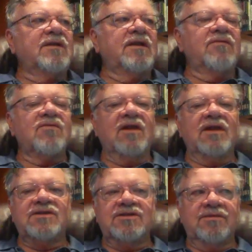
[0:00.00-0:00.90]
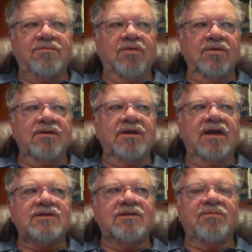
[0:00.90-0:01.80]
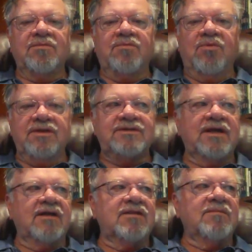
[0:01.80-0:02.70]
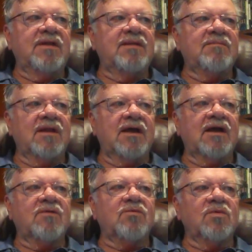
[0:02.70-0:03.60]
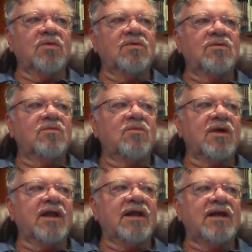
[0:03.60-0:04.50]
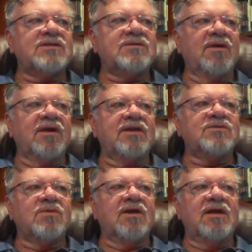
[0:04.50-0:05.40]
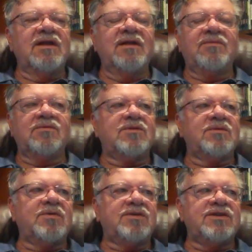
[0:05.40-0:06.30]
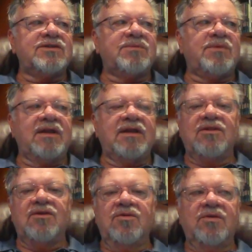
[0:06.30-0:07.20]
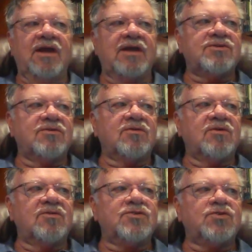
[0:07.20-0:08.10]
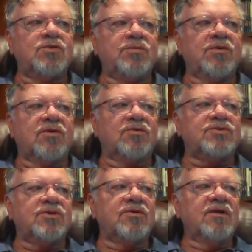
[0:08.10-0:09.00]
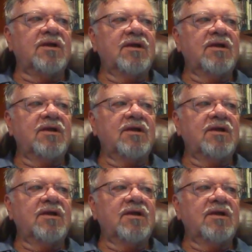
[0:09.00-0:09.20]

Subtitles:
Nevertheless, it's important, as the book points out, that many black, rural, working-class Americans were unable to participate in the new national consumer culture.